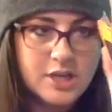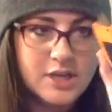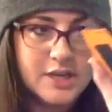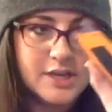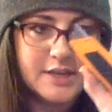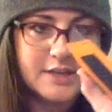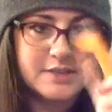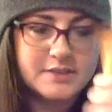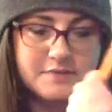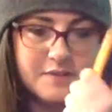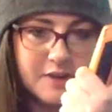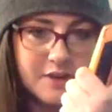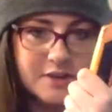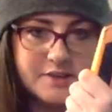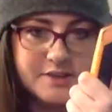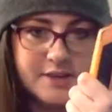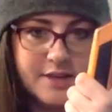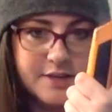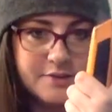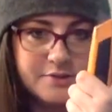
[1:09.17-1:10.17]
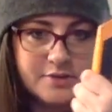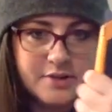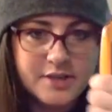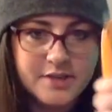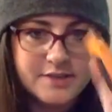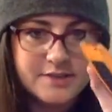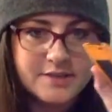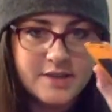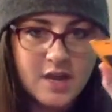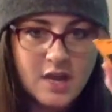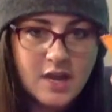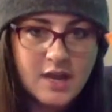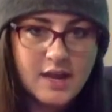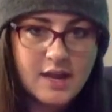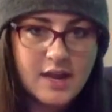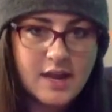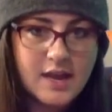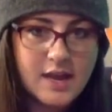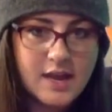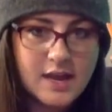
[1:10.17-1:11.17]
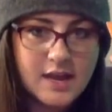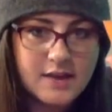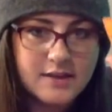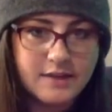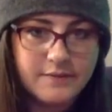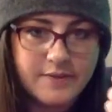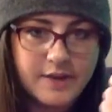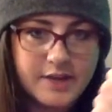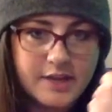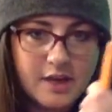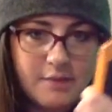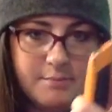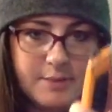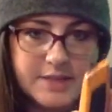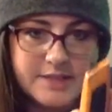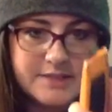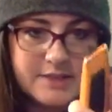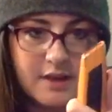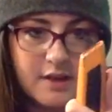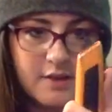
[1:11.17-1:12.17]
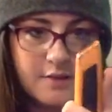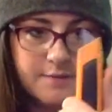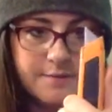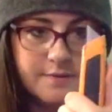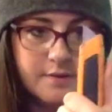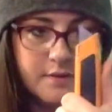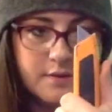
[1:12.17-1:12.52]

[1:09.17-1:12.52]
It is very dangerous. And if I cut myself,